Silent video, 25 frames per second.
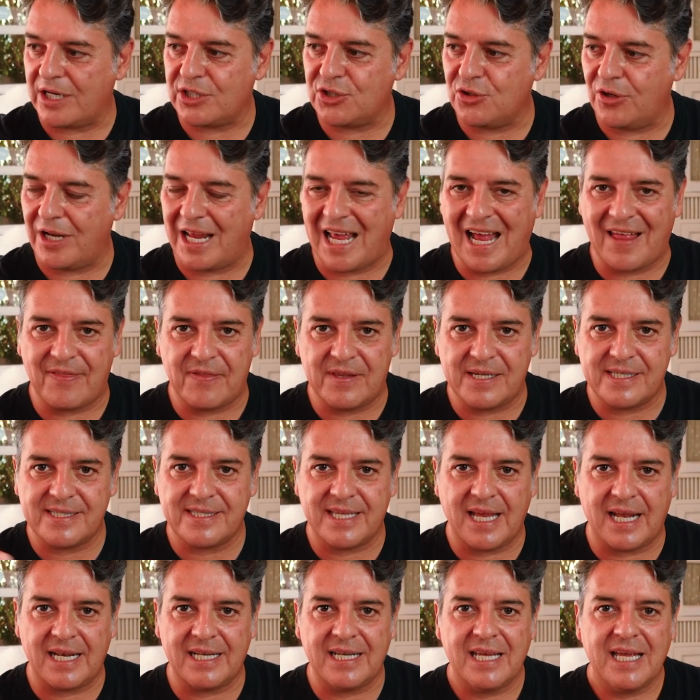actually
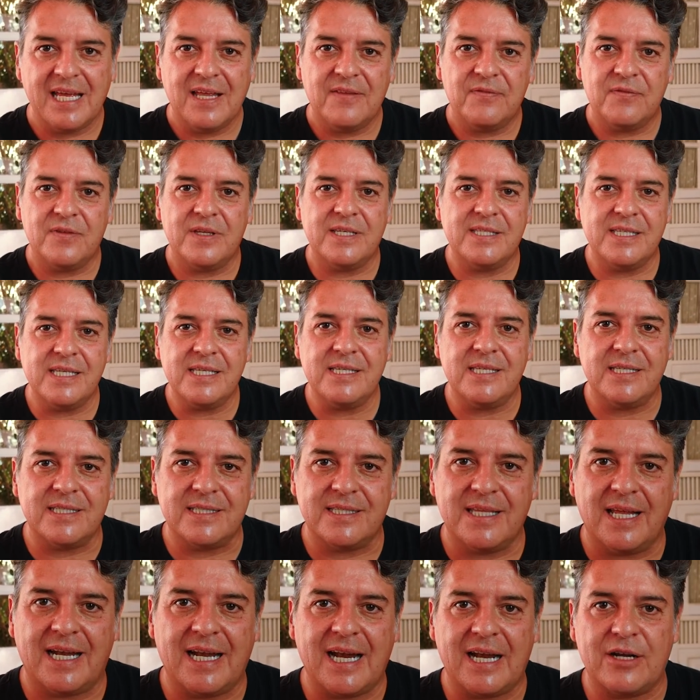understand
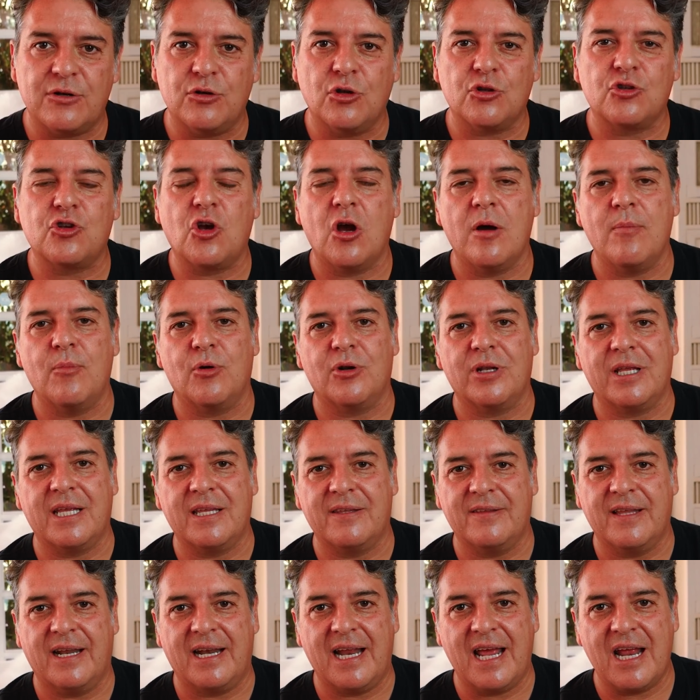diseases that are not common
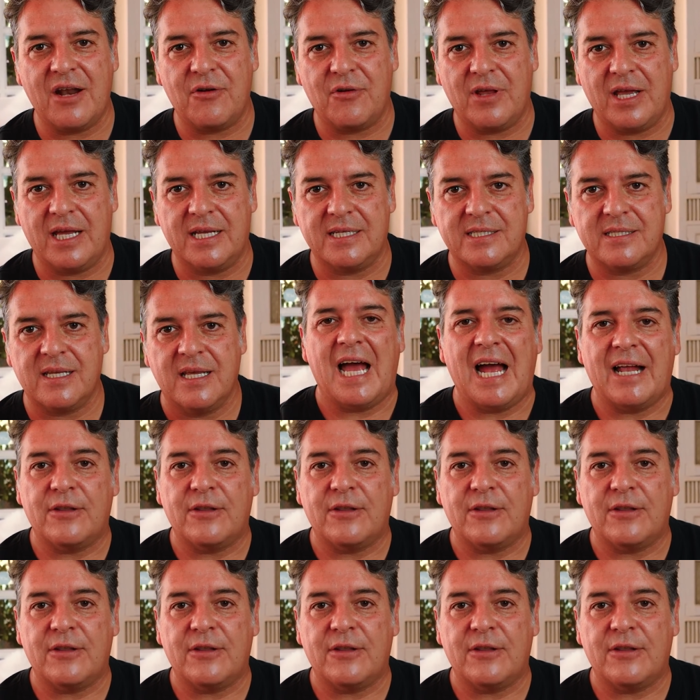in their areas.